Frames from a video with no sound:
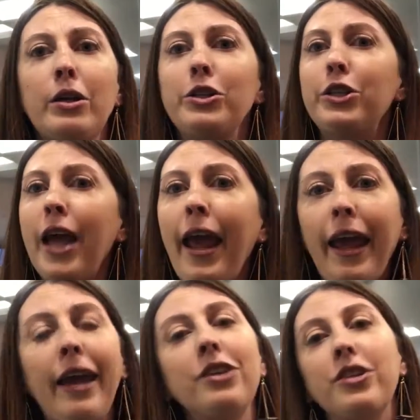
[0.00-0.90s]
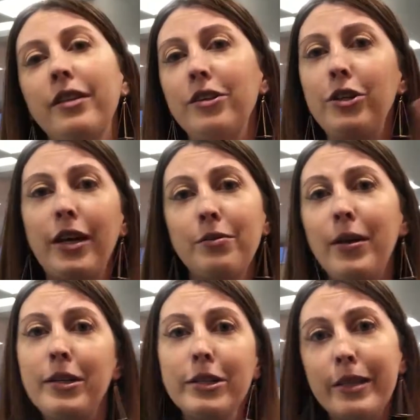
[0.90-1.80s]
change unless you guys
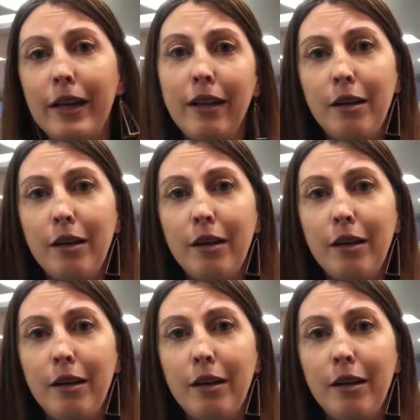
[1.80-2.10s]
want to just get a